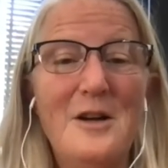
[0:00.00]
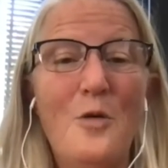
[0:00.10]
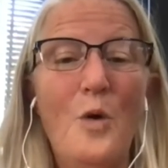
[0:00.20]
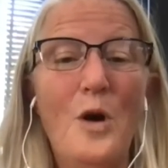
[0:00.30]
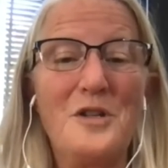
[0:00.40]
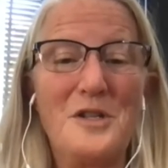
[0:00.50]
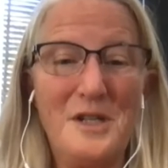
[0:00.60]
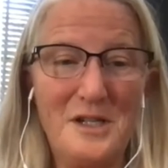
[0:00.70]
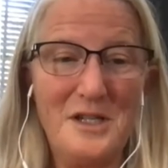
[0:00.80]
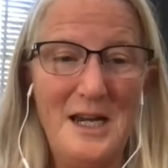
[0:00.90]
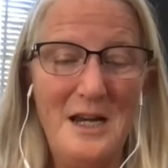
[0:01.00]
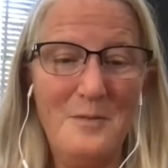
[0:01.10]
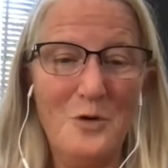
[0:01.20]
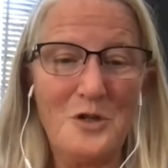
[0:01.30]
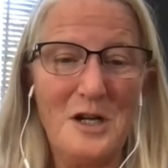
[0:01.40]
where
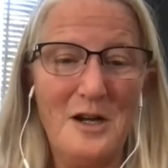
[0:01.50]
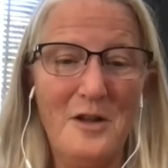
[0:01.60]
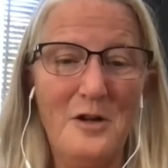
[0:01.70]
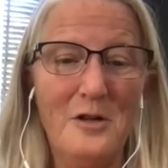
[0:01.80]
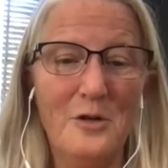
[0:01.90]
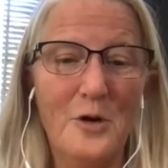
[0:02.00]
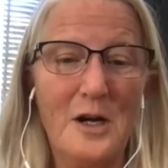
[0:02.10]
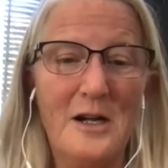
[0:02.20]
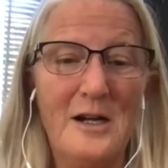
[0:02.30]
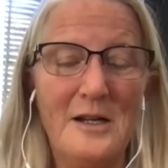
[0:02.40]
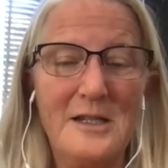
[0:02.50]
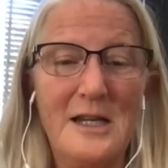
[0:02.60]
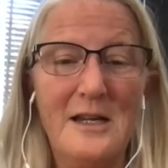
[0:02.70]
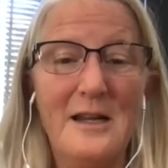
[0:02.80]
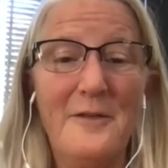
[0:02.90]
68% of the caloric
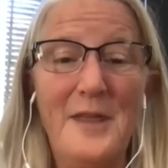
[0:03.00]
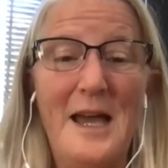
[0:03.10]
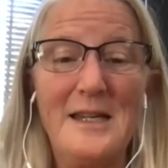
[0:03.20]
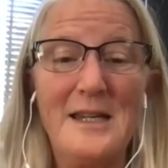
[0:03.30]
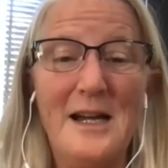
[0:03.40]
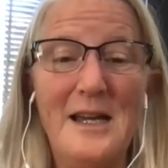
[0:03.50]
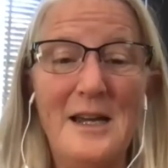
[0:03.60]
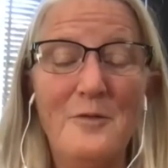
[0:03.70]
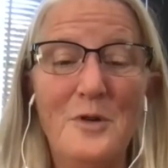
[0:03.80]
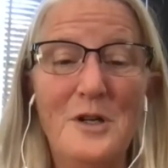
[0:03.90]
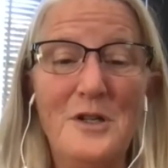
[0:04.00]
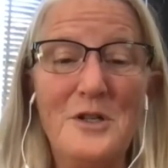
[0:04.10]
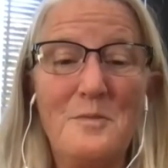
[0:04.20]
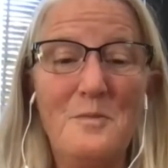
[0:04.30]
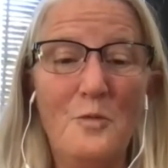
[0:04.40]
content of that diet
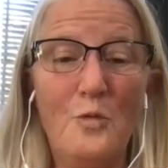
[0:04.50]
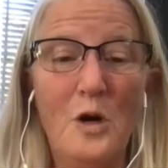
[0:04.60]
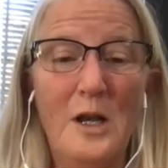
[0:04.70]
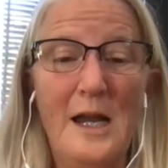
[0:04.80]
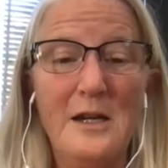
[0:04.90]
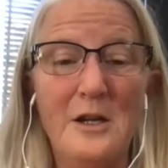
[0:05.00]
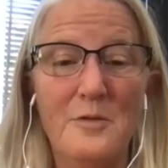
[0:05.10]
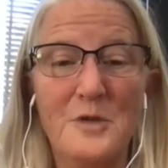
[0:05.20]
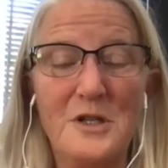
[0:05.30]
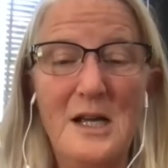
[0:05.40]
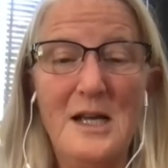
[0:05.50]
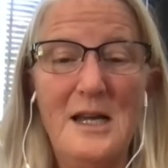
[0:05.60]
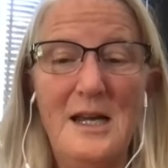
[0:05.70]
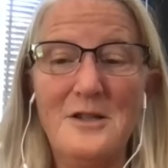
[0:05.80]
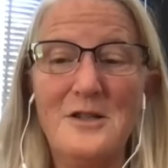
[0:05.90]
were legumes.
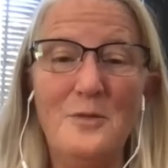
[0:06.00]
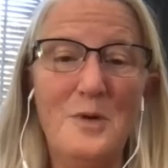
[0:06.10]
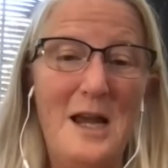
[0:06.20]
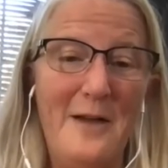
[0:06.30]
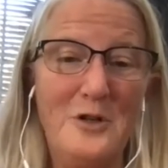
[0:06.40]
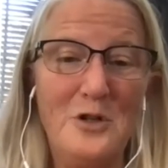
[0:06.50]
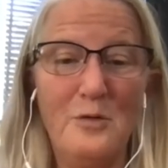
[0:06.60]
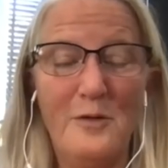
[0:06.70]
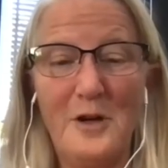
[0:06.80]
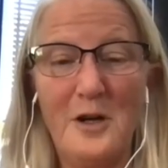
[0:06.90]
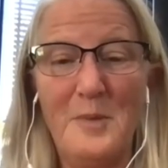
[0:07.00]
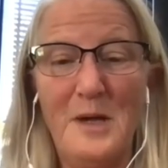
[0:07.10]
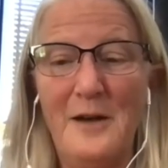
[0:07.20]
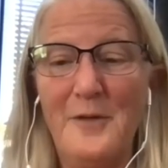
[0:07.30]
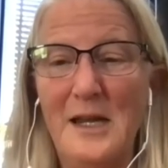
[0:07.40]
And so we have a terrific
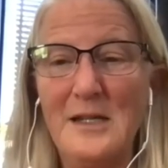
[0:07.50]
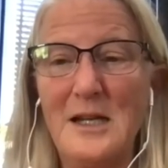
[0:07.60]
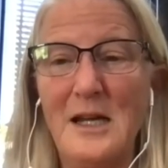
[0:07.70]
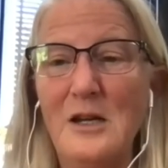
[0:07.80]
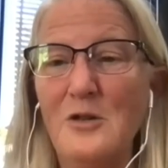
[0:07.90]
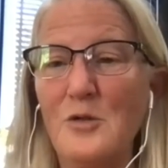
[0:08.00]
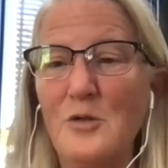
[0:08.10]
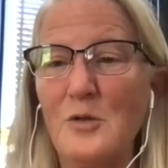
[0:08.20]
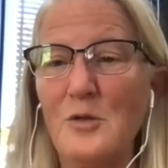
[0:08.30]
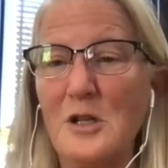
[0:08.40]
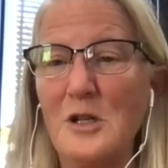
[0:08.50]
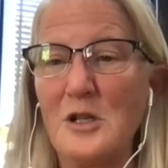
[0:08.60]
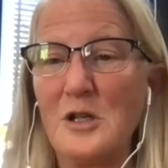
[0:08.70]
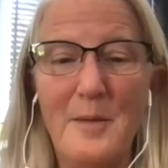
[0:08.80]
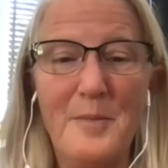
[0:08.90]
amount of anti-nutrients
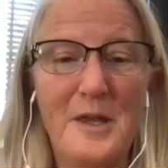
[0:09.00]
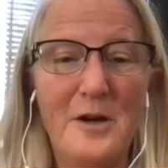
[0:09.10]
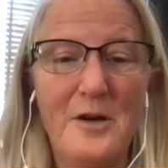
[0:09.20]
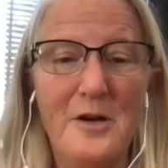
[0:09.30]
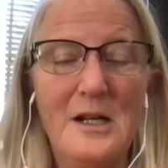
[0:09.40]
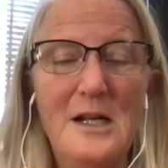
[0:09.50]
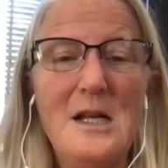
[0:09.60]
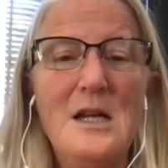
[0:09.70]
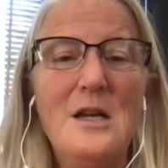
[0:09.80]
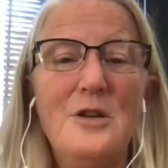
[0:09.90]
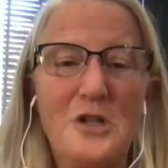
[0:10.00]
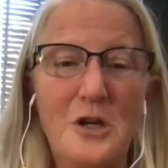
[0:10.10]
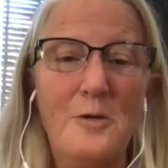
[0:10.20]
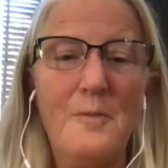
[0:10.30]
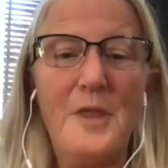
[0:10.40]
popping up there.
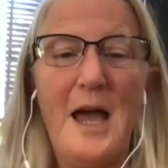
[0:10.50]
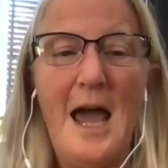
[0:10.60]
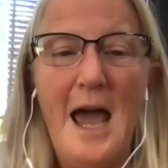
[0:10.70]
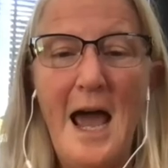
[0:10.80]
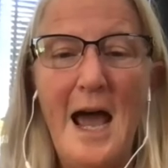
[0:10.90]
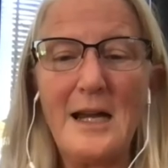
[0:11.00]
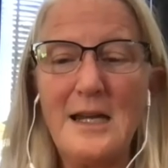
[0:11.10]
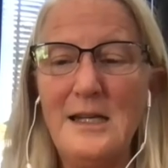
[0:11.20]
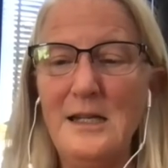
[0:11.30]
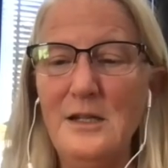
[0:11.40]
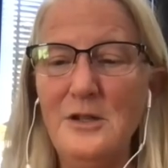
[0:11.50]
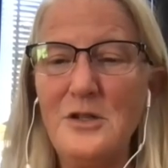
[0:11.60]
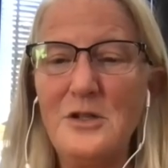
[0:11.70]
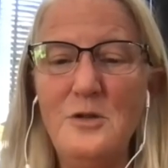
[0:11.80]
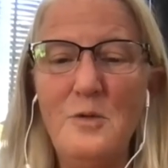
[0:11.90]
So the hack
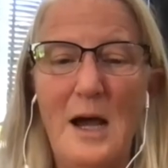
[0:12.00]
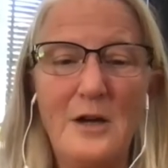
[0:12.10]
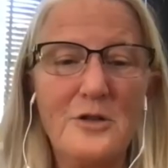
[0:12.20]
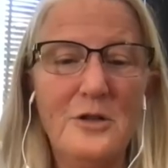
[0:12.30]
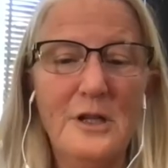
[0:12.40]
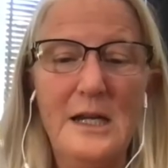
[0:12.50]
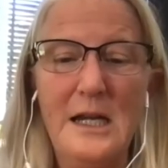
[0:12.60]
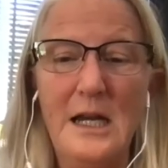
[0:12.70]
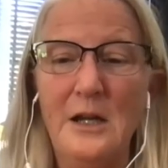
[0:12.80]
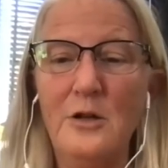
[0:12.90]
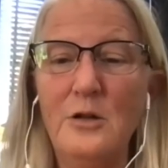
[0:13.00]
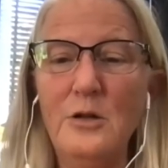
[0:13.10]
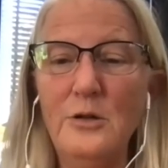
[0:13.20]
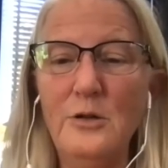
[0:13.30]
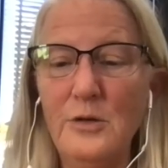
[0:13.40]
is to actually
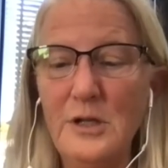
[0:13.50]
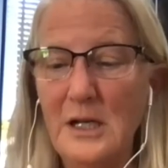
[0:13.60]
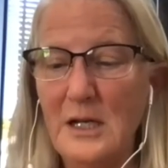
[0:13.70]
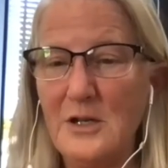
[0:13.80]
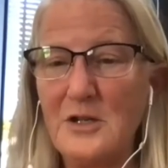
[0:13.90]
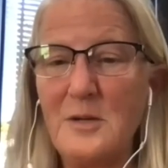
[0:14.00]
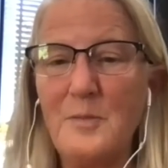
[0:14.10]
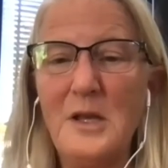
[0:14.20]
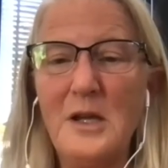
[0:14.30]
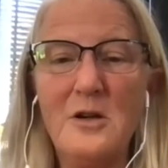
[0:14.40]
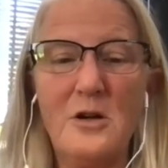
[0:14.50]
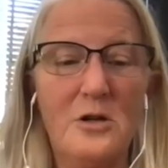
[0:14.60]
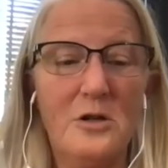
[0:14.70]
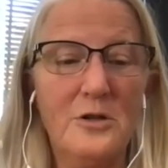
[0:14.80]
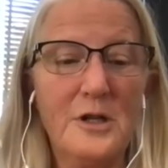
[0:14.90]
include something
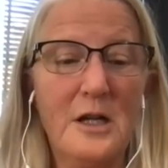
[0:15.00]
called